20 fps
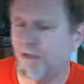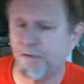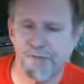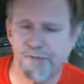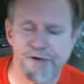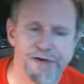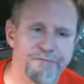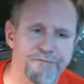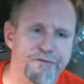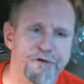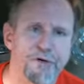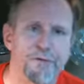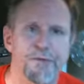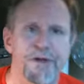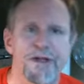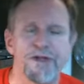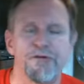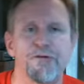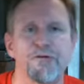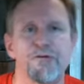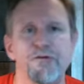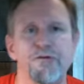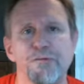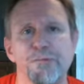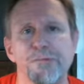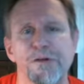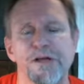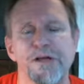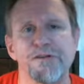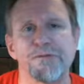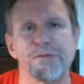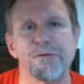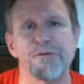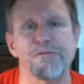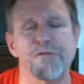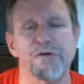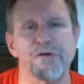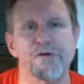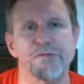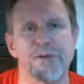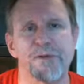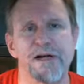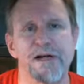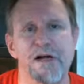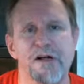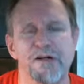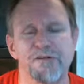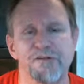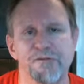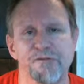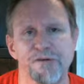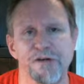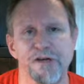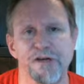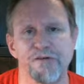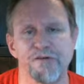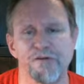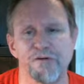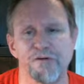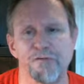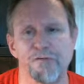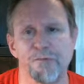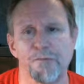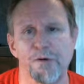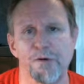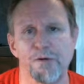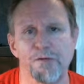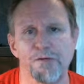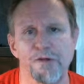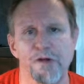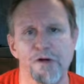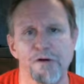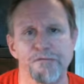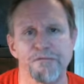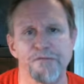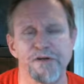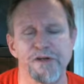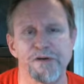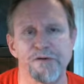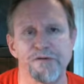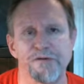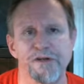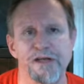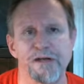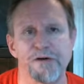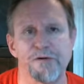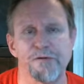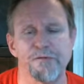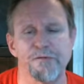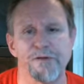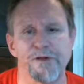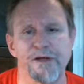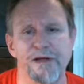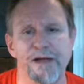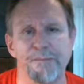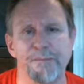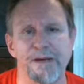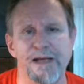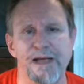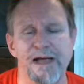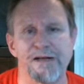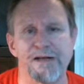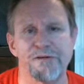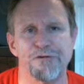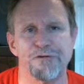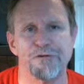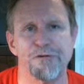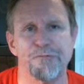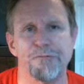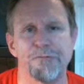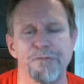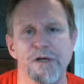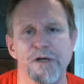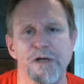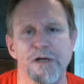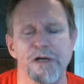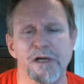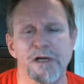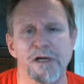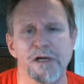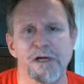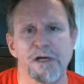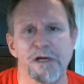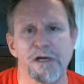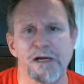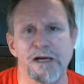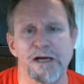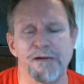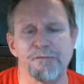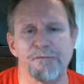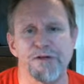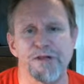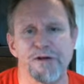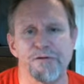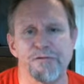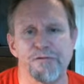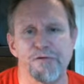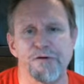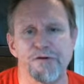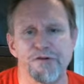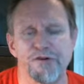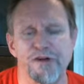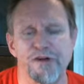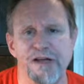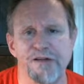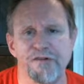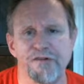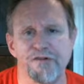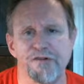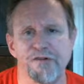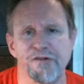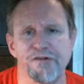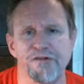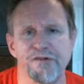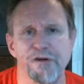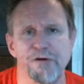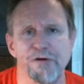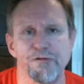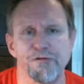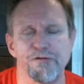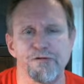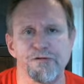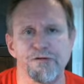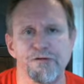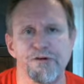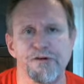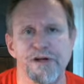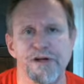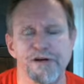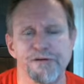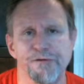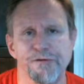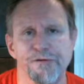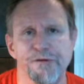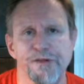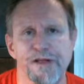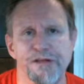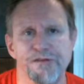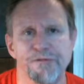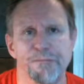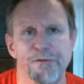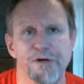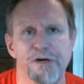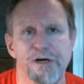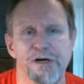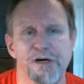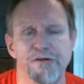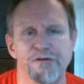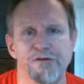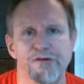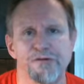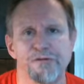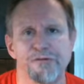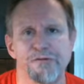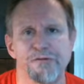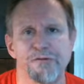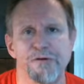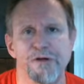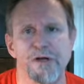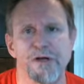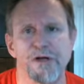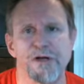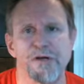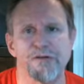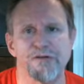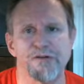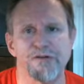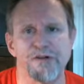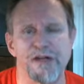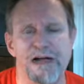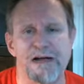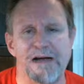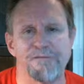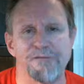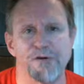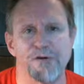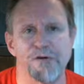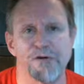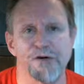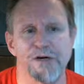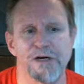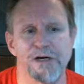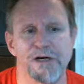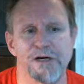We confirm ET2 placement first by auscultation over both lung fields and over the epigastrum. And we look for a change in the CO2 detector that's put on just after